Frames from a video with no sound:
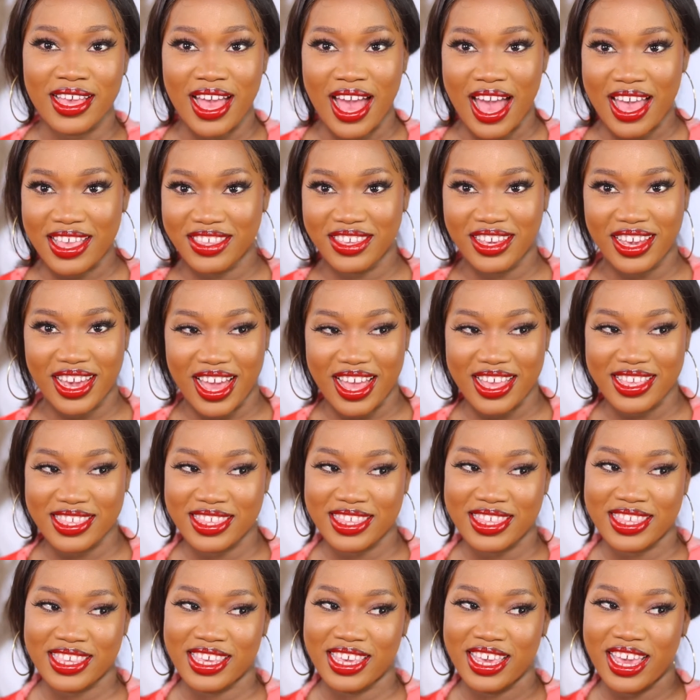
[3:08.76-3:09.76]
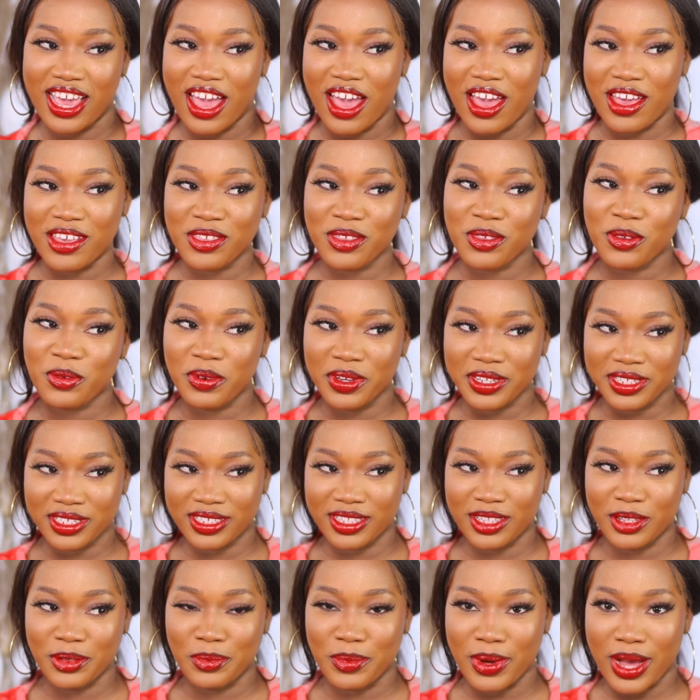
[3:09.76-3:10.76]
As you can see, I
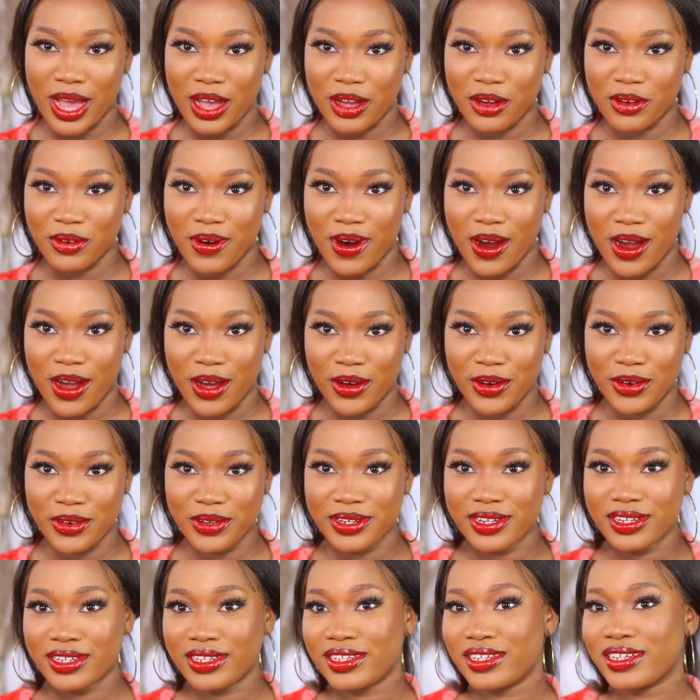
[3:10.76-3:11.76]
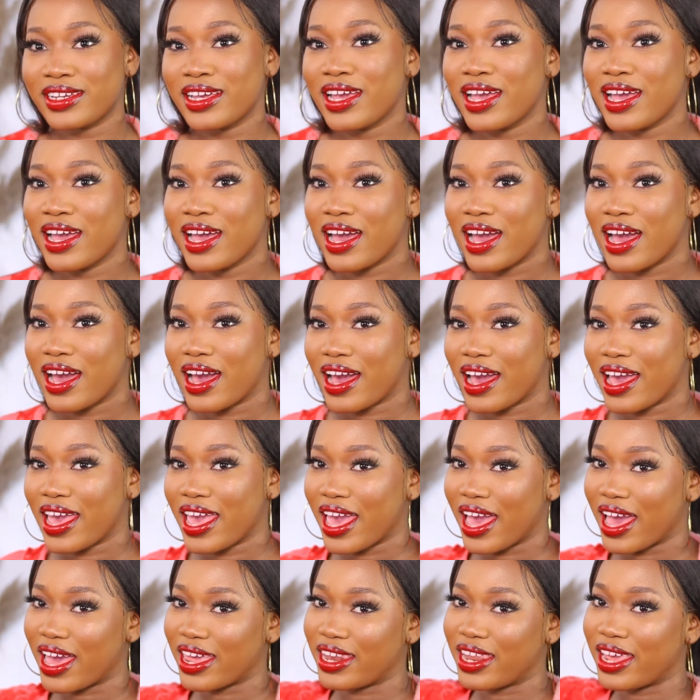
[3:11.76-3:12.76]
switched the background. I
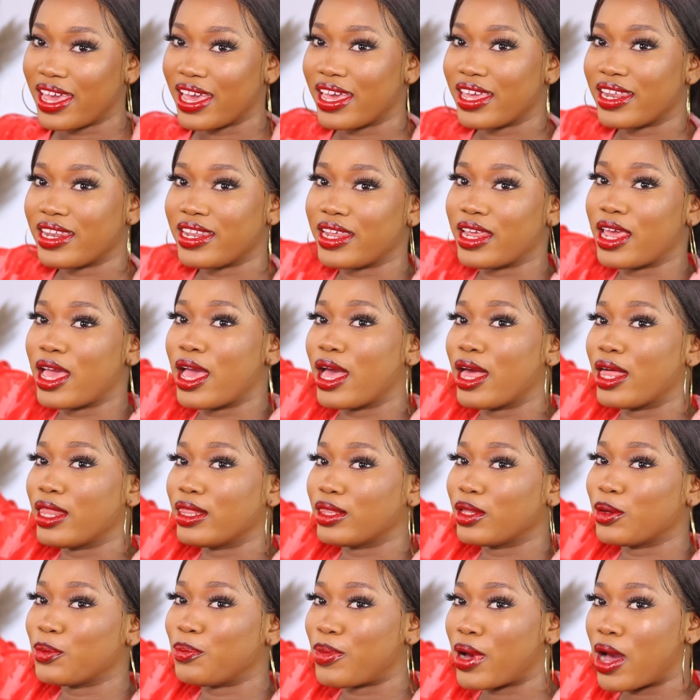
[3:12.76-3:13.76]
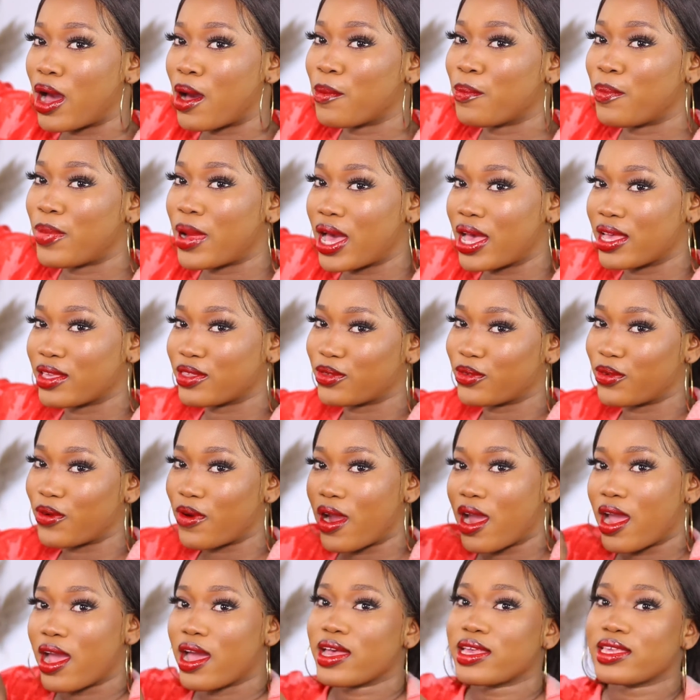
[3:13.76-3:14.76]
added the pampas
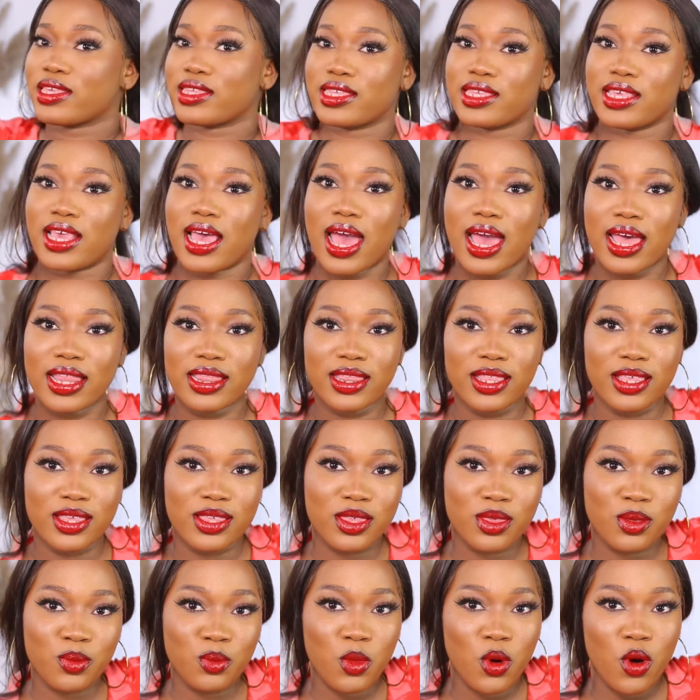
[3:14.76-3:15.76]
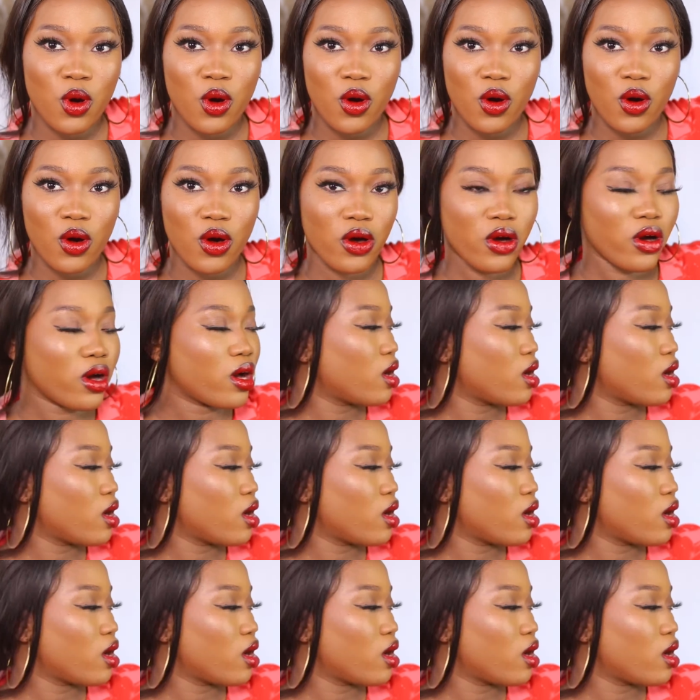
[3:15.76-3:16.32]
grass and the small